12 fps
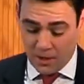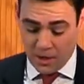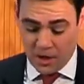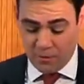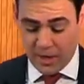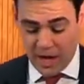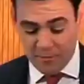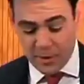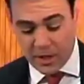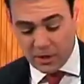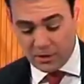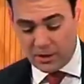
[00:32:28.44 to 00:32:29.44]
The government have
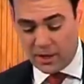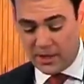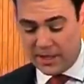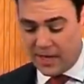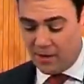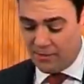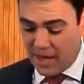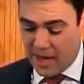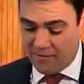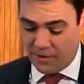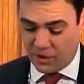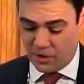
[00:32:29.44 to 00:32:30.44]
begun to set out
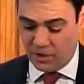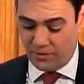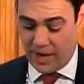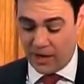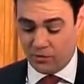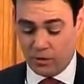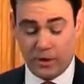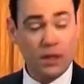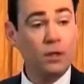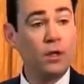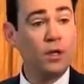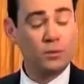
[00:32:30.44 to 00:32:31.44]
their vision of Andrew
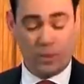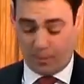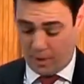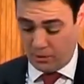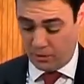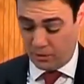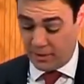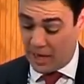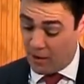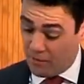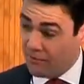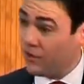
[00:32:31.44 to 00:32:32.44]
Dilnot's proposals,
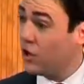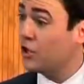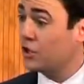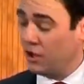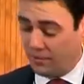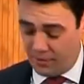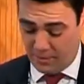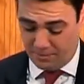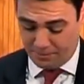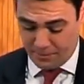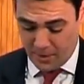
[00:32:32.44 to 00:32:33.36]
their own version of them.